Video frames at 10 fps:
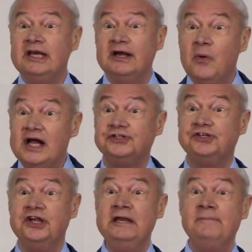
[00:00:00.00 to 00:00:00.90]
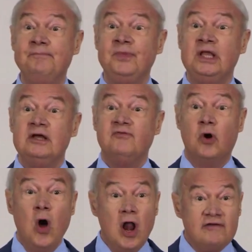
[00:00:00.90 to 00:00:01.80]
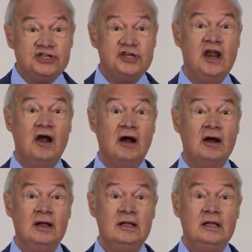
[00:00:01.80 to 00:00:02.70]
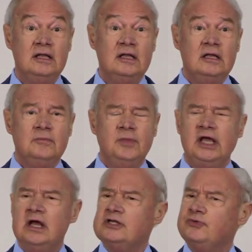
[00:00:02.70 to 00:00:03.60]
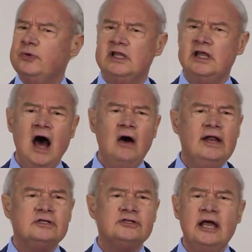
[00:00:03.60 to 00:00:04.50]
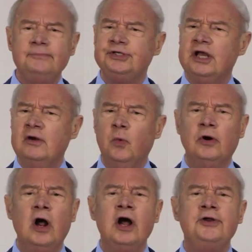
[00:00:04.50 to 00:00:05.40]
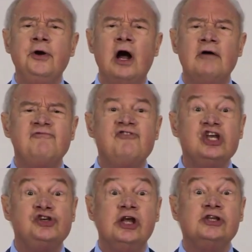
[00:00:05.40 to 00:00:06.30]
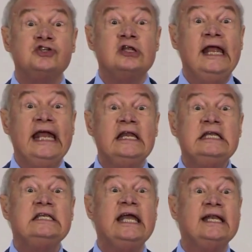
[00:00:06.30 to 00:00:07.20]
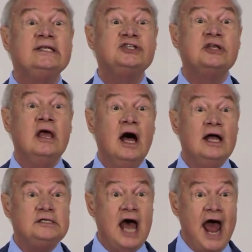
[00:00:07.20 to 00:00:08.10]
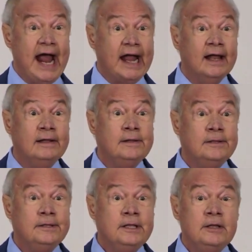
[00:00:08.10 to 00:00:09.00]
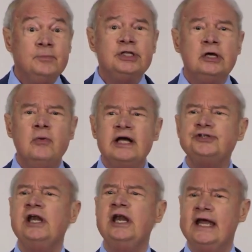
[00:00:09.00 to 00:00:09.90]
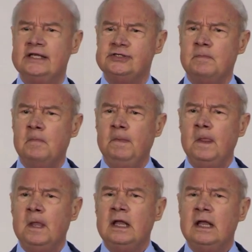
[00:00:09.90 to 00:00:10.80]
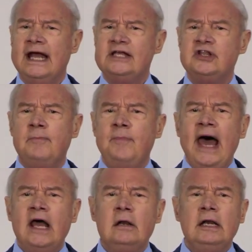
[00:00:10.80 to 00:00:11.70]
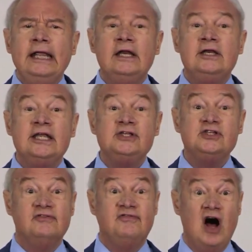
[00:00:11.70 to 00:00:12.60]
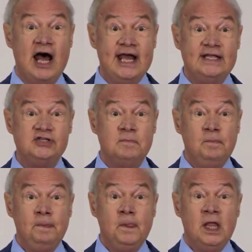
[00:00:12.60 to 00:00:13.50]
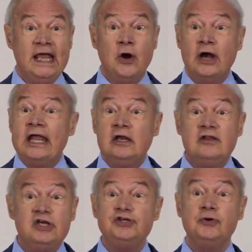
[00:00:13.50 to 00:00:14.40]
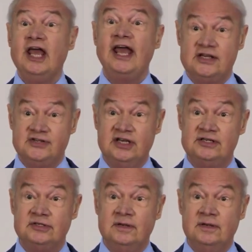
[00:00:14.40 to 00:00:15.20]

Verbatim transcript: question for all of us here because without exception, we're under a vicious, intense attack. But the question is as the battle intensifies in our individual cases,